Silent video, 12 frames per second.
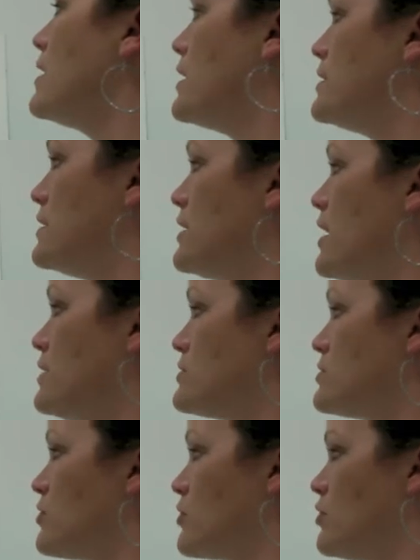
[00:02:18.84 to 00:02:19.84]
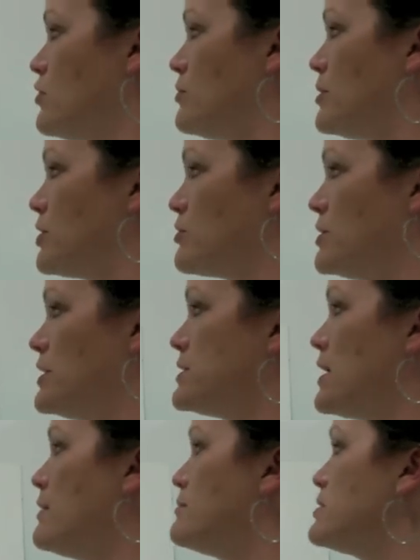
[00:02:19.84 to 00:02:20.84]
I did not circle, but 3
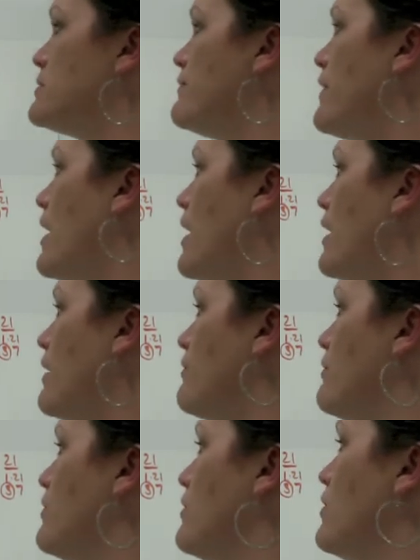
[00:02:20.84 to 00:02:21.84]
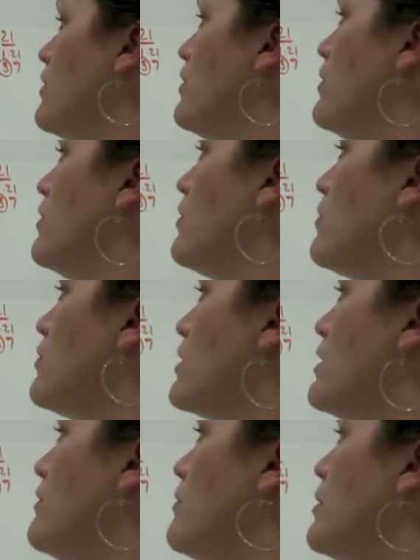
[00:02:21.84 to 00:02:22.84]
times 5 would
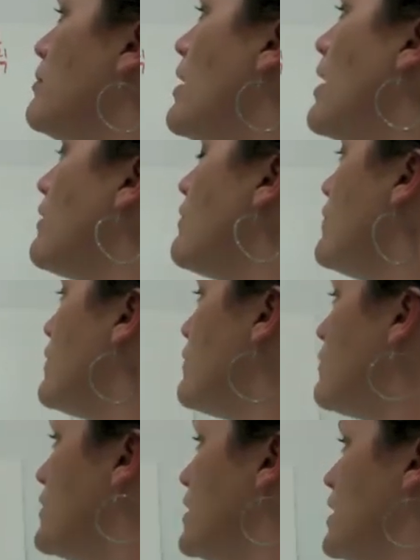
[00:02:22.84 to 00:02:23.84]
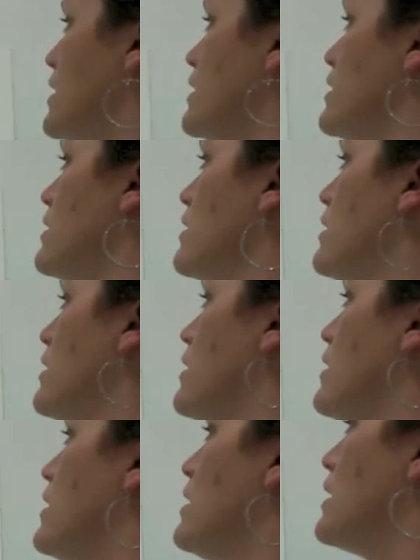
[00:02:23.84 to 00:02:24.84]
give me back 15.
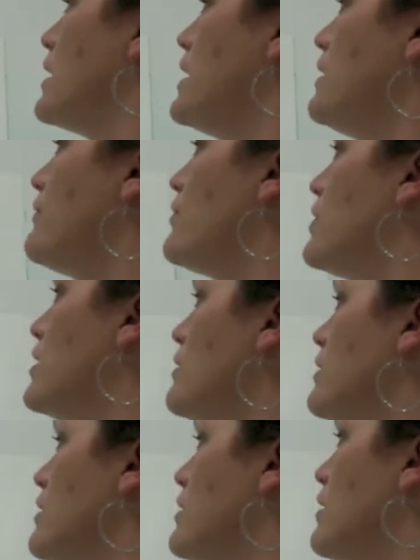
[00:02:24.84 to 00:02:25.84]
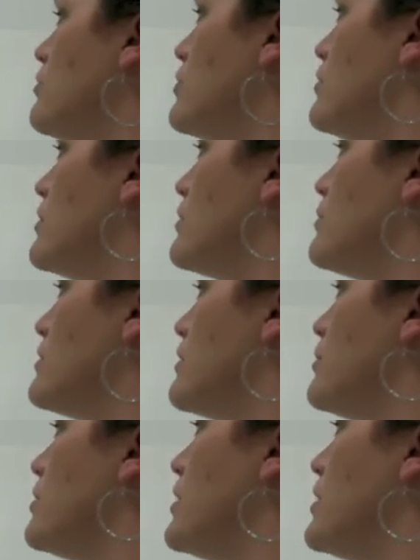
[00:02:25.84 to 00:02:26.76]
And I can't forget the w that was up